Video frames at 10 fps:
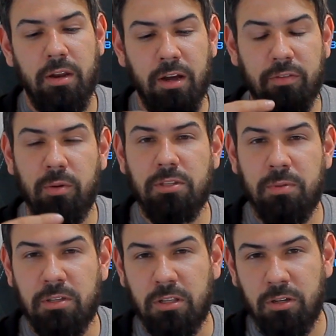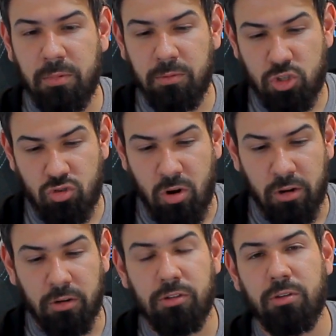Now, if you want something that's a little bit stronger,